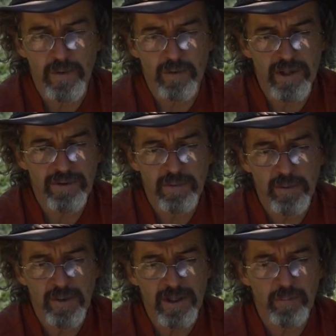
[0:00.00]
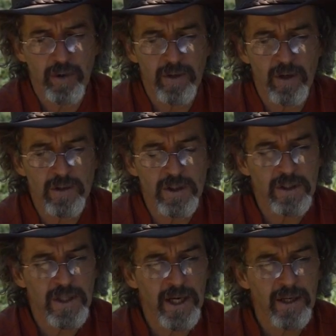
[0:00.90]
You'll definitely be bringing permaculture
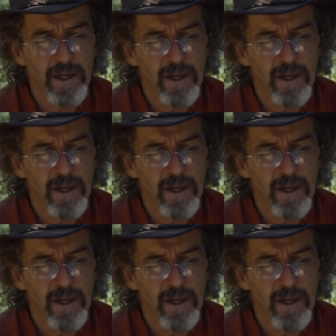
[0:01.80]
into that.